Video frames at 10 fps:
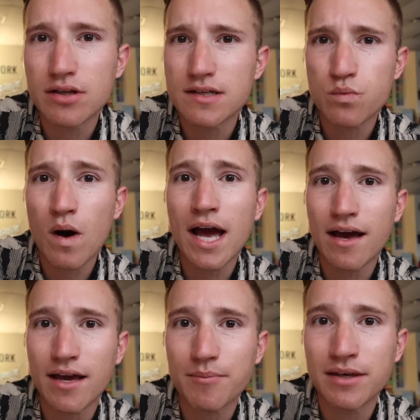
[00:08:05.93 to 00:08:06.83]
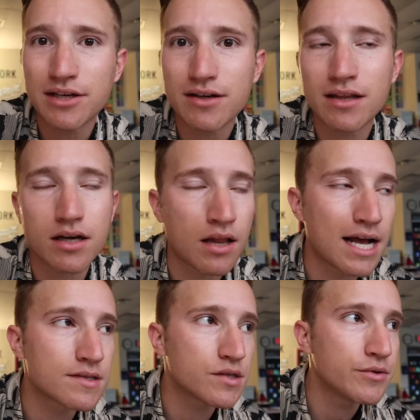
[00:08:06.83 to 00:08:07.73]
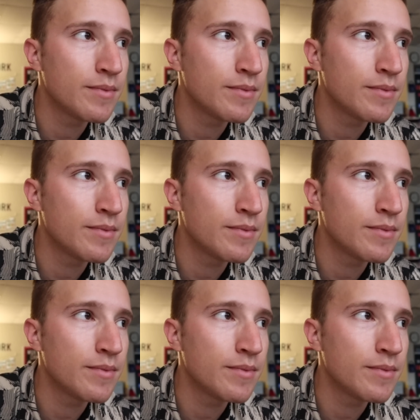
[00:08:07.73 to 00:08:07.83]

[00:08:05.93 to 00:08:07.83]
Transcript: That is why I am here in the classroom.